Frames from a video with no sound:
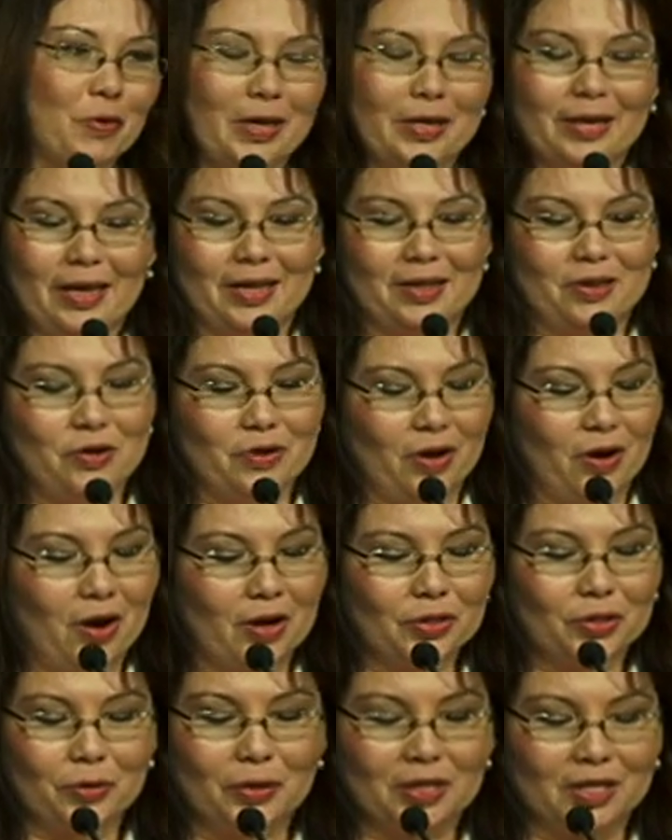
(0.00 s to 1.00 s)
and
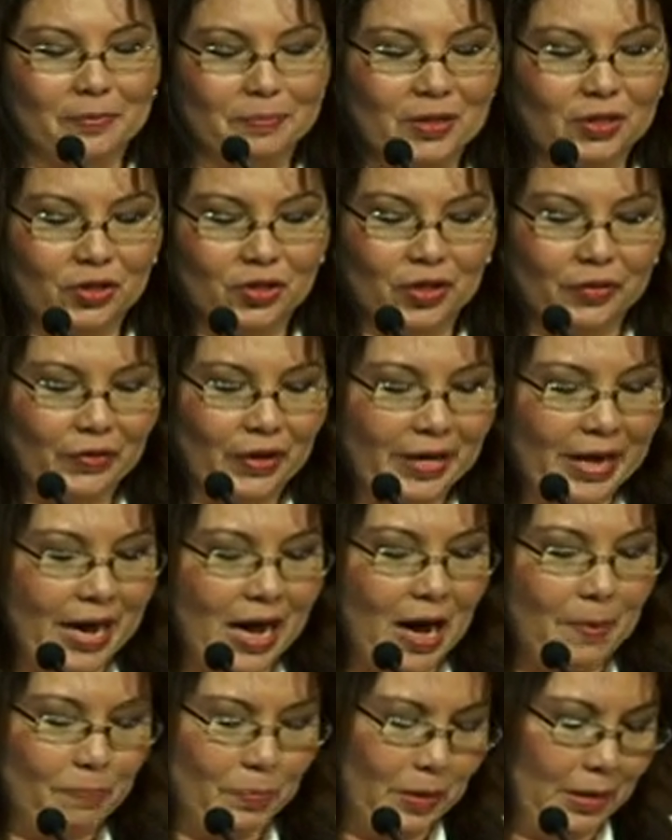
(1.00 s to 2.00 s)
all sorts of mischief can
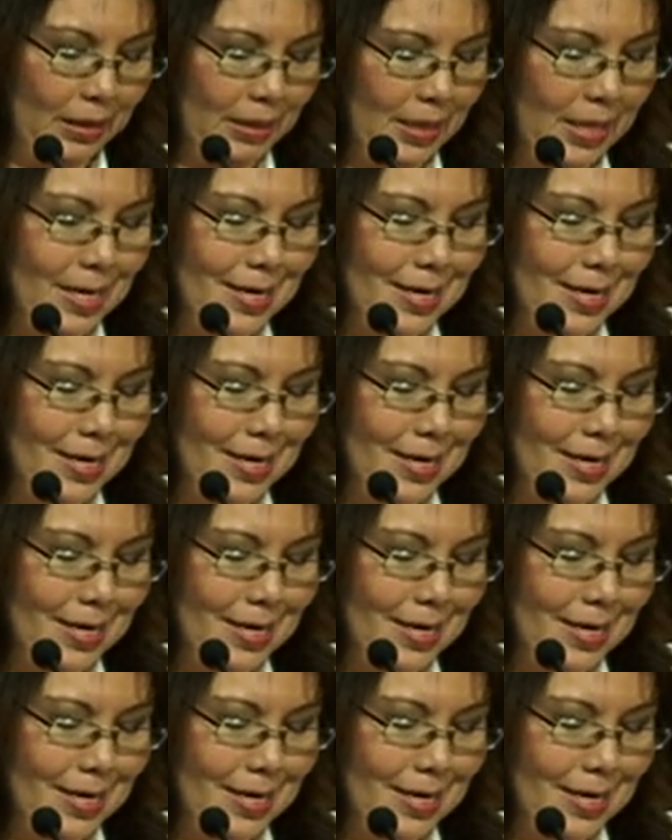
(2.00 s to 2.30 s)
happen.